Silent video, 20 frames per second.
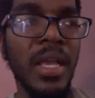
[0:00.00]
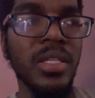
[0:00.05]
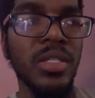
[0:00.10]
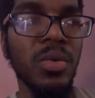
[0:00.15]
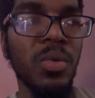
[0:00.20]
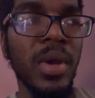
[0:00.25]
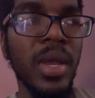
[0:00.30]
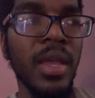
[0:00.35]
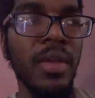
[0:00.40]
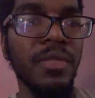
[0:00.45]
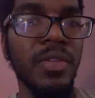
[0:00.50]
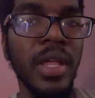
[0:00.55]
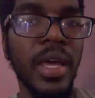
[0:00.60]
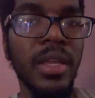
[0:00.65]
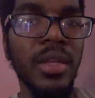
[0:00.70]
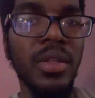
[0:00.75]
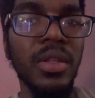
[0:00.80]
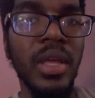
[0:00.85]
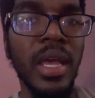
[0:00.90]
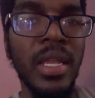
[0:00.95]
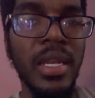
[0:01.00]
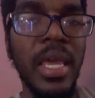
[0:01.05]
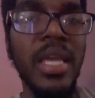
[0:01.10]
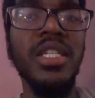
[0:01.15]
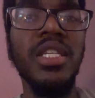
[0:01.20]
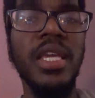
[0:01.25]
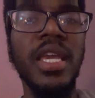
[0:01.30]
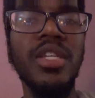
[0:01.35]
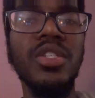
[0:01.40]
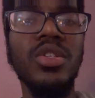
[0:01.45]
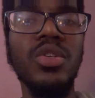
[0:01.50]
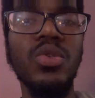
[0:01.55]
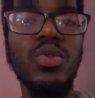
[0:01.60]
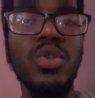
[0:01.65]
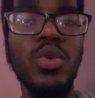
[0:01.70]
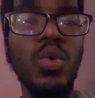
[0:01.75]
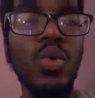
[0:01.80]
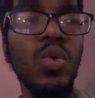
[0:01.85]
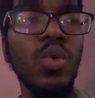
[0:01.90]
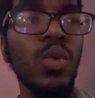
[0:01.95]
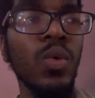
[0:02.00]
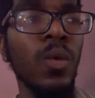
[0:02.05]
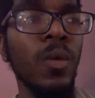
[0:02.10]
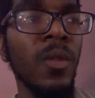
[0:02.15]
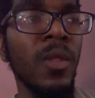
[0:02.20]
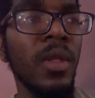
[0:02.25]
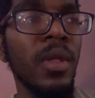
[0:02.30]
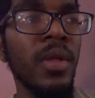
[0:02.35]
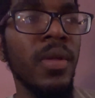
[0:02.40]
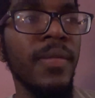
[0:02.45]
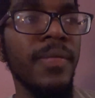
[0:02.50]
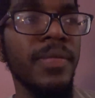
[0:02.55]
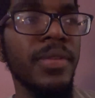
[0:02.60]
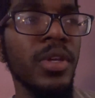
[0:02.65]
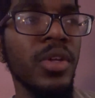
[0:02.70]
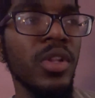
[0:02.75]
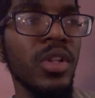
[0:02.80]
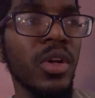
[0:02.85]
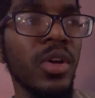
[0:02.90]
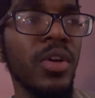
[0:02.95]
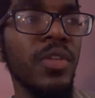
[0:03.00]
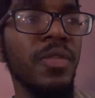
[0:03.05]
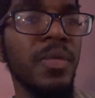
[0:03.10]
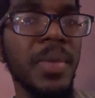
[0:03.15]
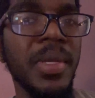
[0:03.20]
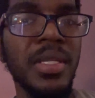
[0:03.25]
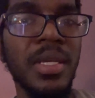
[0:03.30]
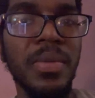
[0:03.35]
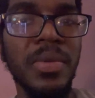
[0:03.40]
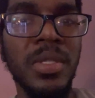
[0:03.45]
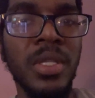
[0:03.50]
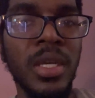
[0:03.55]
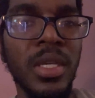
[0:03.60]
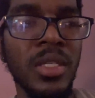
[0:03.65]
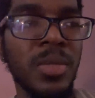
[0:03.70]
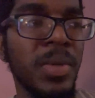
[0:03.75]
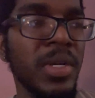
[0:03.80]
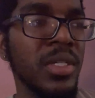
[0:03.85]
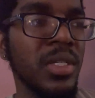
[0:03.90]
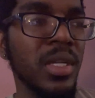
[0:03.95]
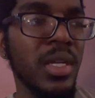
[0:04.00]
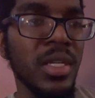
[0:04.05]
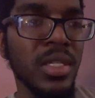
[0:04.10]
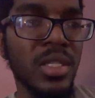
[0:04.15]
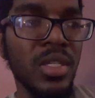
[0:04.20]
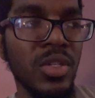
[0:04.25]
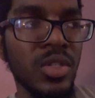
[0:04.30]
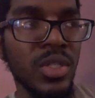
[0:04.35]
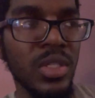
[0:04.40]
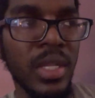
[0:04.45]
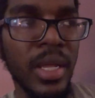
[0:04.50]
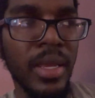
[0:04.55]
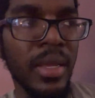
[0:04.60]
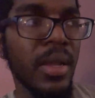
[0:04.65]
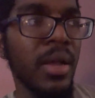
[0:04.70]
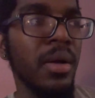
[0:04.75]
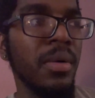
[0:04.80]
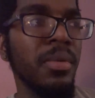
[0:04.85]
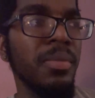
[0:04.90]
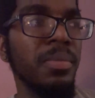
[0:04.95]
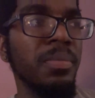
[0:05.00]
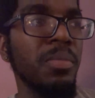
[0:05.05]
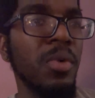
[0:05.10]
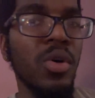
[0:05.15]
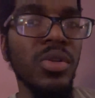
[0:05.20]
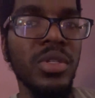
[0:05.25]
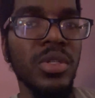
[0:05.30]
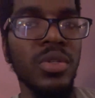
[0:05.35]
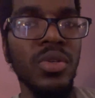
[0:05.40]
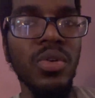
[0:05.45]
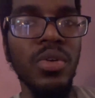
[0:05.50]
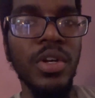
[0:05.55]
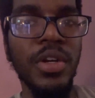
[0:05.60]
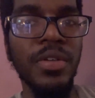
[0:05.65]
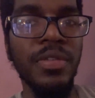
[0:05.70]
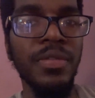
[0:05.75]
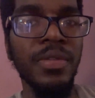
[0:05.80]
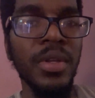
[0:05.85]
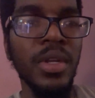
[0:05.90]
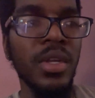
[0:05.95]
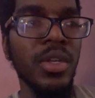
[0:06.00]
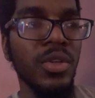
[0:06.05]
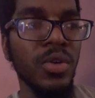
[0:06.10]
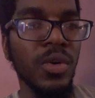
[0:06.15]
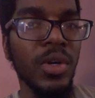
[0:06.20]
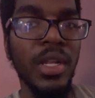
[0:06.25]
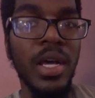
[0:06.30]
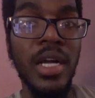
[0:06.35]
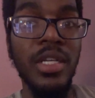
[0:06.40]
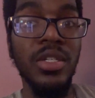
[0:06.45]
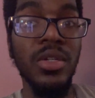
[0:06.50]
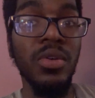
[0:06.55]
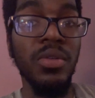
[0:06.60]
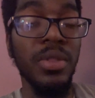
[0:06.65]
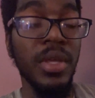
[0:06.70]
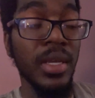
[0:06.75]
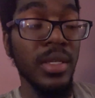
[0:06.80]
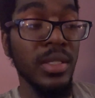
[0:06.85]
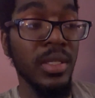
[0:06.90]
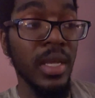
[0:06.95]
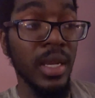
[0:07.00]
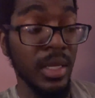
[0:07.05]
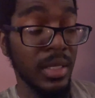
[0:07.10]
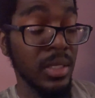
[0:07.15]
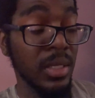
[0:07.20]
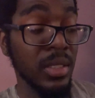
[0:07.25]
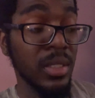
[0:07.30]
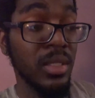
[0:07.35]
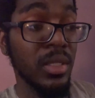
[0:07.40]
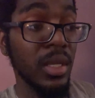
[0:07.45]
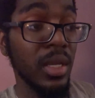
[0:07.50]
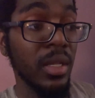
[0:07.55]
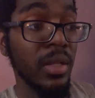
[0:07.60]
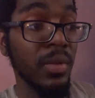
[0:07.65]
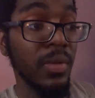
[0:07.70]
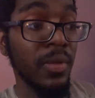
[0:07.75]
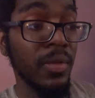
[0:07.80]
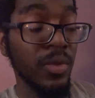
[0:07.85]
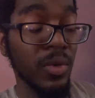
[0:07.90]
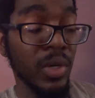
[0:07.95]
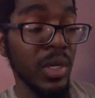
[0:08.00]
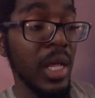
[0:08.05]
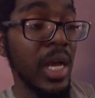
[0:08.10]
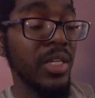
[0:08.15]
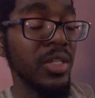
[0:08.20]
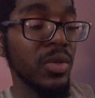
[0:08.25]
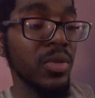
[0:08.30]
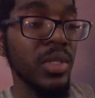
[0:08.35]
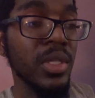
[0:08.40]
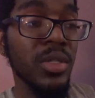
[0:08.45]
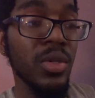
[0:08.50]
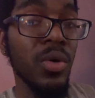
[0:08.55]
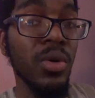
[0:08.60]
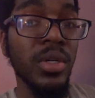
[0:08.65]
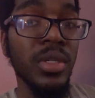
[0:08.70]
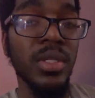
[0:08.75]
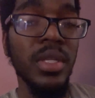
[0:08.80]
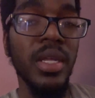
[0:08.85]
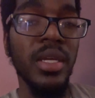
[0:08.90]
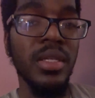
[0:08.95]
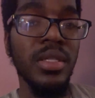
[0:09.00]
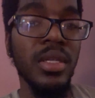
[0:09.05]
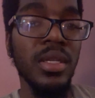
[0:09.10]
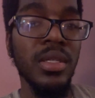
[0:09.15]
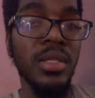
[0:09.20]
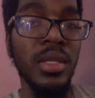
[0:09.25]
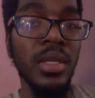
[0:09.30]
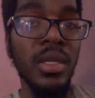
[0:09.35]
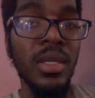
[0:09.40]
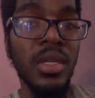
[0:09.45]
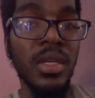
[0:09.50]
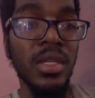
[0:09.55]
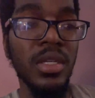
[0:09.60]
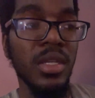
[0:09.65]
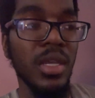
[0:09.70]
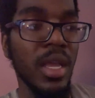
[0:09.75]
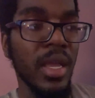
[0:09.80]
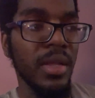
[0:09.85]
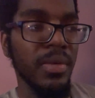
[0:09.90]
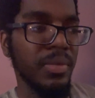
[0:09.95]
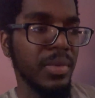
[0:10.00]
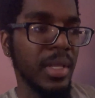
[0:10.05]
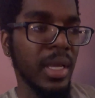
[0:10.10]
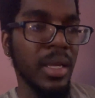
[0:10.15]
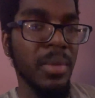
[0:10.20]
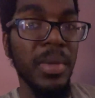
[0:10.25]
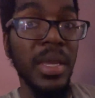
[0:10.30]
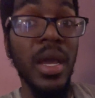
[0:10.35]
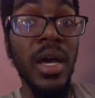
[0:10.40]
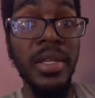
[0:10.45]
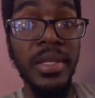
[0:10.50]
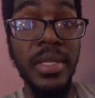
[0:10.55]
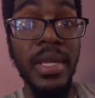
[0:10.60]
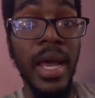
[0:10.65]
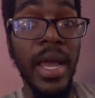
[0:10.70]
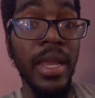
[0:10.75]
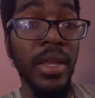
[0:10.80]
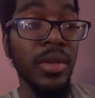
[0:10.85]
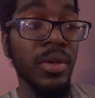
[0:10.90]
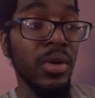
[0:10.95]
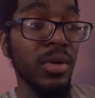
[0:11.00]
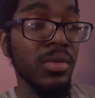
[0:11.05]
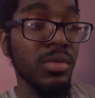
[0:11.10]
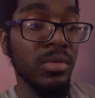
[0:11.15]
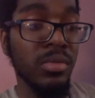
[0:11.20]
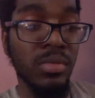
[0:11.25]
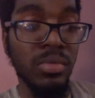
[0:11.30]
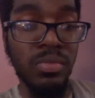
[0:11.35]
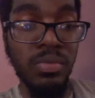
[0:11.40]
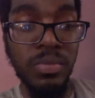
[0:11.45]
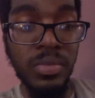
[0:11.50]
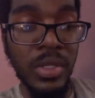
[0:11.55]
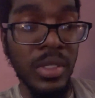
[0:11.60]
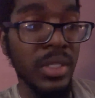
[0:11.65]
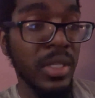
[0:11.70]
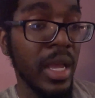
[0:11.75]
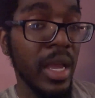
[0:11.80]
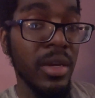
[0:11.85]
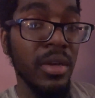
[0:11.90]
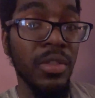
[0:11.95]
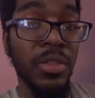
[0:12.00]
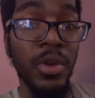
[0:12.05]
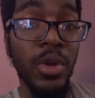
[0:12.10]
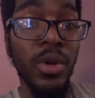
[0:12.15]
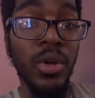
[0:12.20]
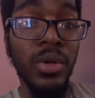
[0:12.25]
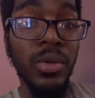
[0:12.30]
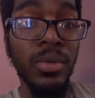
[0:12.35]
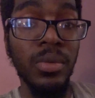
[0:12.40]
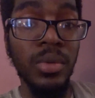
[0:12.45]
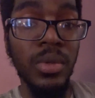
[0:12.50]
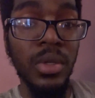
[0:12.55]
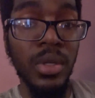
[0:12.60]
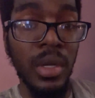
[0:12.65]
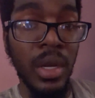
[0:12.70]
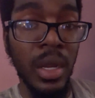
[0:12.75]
as a way of an educational tool to learn from these types of things, especially because there's a multitude of neurological things that exist, neurological disorders that exist, and that can be undiagnosed, this, that, and the third.